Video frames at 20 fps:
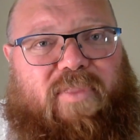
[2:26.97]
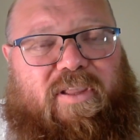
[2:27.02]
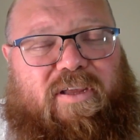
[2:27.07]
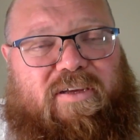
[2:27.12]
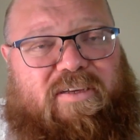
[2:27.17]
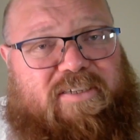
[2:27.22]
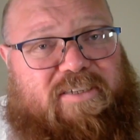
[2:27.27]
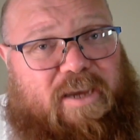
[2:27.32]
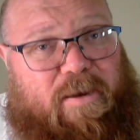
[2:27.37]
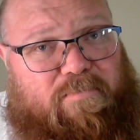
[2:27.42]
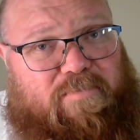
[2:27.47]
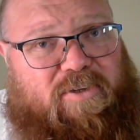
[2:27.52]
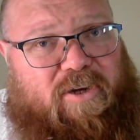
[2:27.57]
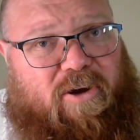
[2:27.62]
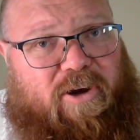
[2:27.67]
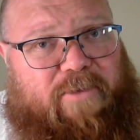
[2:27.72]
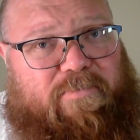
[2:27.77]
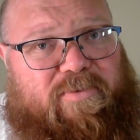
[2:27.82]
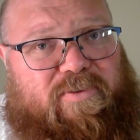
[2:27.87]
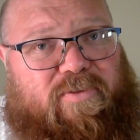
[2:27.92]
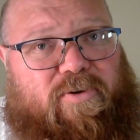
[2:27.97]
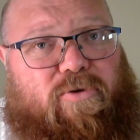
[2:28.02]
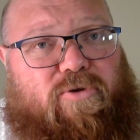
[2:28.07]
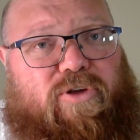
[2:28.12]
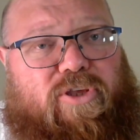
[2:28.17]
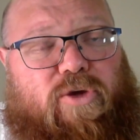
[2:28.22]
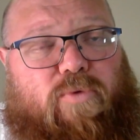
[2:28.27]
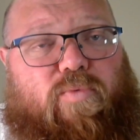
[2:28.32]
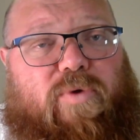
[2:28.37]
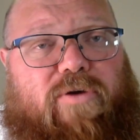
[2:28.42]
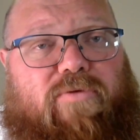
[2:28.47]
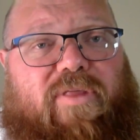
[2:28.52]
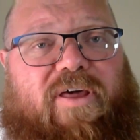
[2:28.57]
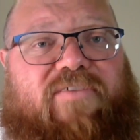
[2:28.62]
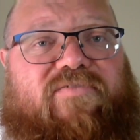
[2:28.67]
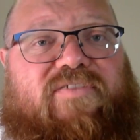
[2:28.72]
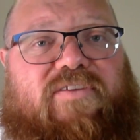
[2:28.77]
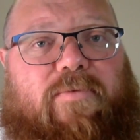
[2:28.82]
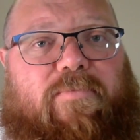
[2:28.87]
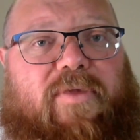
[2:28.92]
Sometimes, though, you will
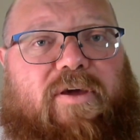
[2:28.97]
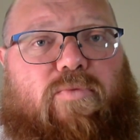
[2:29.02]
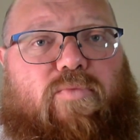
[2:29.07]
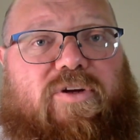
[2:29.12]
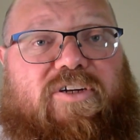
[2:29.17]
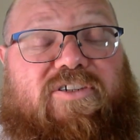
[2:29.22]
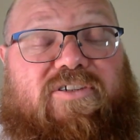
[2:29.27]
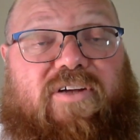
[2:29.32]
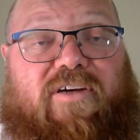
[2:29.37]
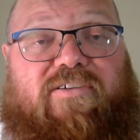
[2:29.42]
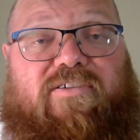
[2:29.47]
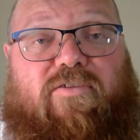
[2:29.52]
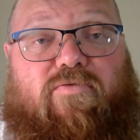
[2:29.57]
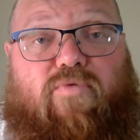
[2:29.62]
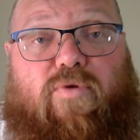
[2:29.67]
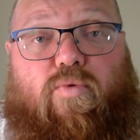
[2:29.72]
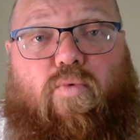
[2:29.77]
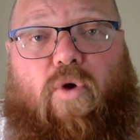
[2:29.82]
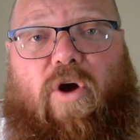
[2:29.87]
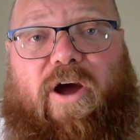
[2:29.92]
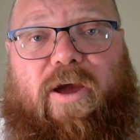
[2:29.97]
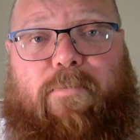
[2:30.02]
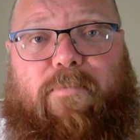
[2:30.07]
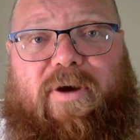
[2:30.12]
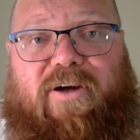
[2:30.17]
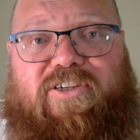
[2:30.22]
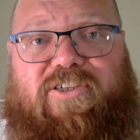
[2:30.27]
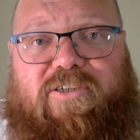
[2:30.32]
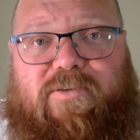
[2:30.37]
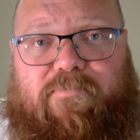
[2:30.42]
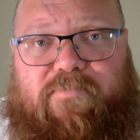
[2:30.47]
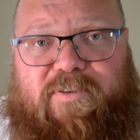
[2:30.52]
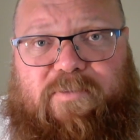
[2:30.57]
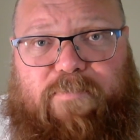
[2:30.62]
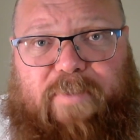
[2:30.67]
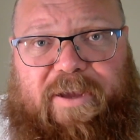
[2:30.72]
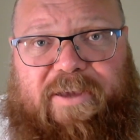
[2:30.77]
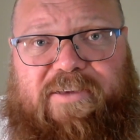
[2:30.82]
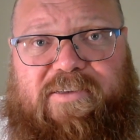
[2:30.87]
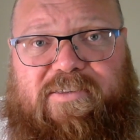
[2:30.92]
have something which doesn't require much
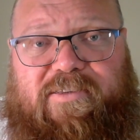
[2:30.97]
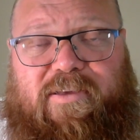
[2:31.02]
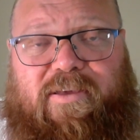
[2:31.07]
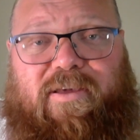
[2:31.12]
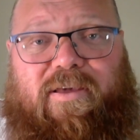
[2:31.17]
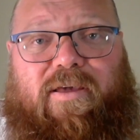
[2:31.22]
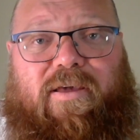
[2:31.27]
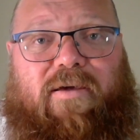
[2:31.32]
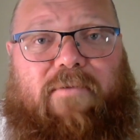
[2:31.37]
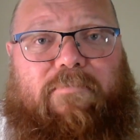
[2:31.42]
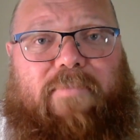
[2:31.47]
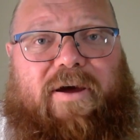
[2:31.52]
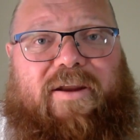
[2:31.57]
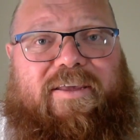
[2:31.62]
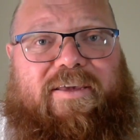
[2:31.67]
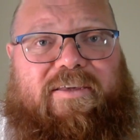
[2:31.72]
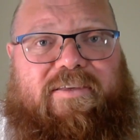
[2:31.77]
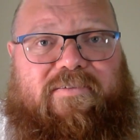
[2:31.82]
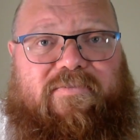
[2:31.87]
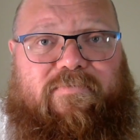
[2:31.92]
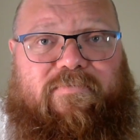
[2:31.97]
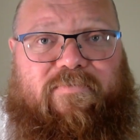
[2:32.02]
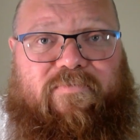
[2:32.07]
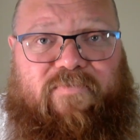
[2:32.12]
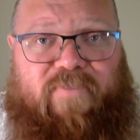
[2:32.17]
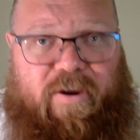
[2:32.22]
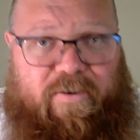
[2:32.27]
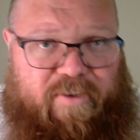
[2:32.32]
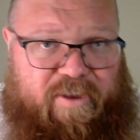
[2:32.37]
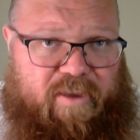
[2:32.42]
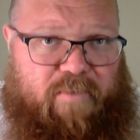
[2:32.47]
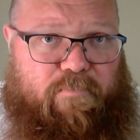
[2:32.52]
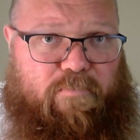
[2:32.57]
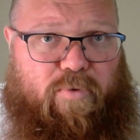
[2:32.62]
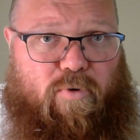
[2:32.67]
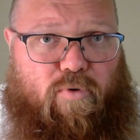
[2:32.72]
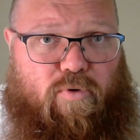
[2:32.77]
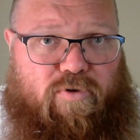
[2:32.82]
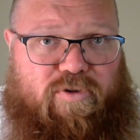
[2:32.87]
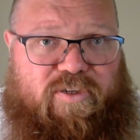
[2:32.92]
space, but is very
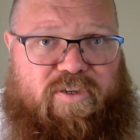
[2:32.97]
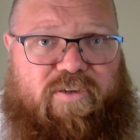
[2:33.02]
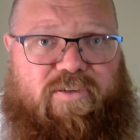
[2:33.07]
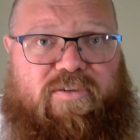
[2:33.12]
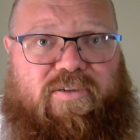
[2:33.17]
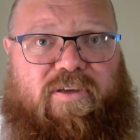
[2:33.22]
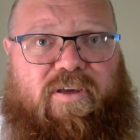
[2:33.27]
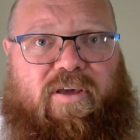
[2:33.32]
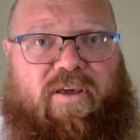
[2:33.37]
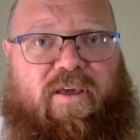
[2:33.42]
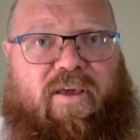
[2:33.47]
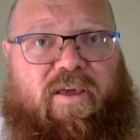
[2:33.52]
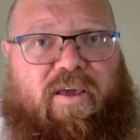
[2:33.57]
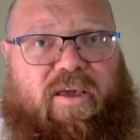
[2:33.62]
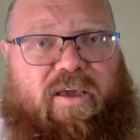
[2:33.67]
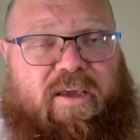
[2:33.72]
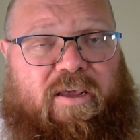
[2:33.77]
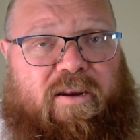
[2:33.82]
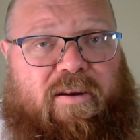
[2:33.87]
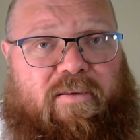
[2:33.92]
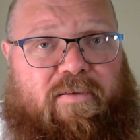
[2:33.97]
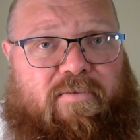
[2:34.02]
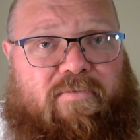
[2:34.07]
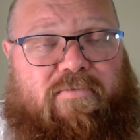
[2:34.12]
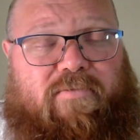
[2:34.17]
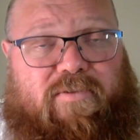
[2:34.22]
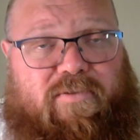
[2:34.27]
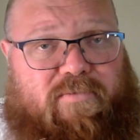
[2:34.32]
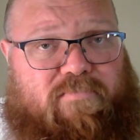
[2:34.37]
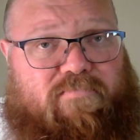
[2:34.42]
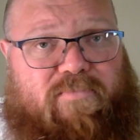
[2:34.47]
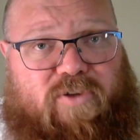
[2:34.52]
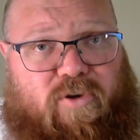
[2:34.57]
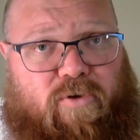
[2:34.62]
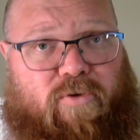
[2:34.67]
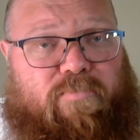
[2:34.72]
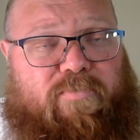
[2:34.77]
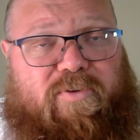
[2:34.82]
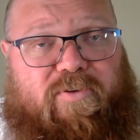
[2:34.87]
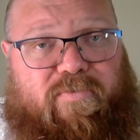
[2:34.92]
important in
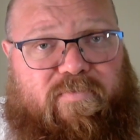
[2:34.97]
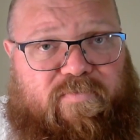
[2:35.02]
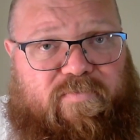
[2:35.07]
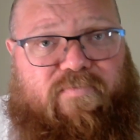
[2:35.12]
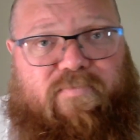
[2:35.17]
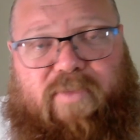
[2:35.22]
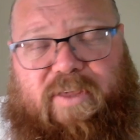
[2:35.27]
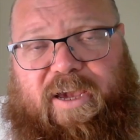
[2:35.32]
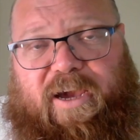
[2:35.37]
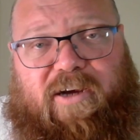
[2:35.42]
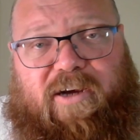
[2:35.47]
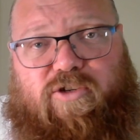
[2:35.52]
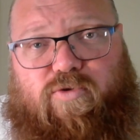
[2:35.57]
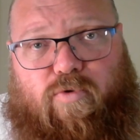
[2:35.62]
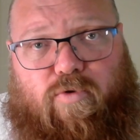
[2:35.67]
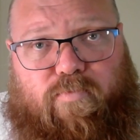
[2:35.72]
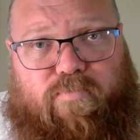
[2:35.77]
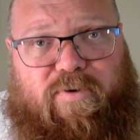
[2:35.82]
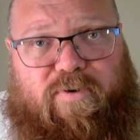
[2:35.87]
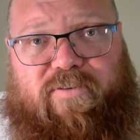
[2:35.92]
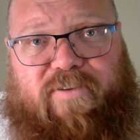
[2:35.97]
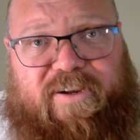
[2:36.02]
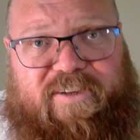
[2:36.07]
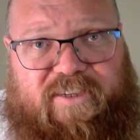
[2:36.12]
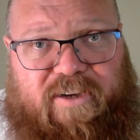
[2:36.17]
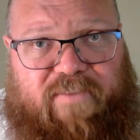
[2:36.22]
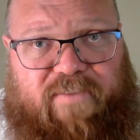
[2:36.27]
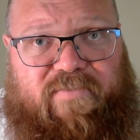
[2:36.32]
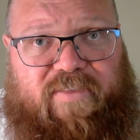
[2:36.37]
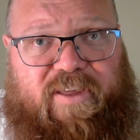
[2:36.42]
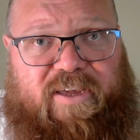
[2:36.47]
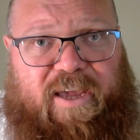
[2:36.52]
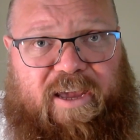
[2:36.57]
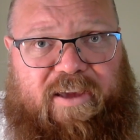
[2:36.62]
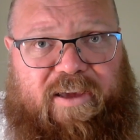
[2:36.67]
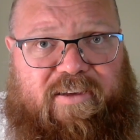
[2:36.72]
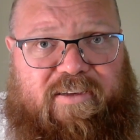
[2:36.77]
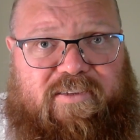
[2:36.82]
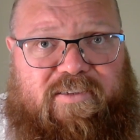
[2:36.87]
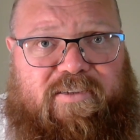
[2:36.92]
terms of the actual progression of the
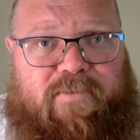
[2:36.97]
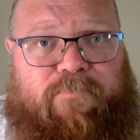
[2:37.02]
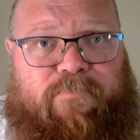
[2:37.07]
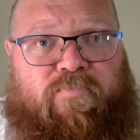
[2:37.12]
case.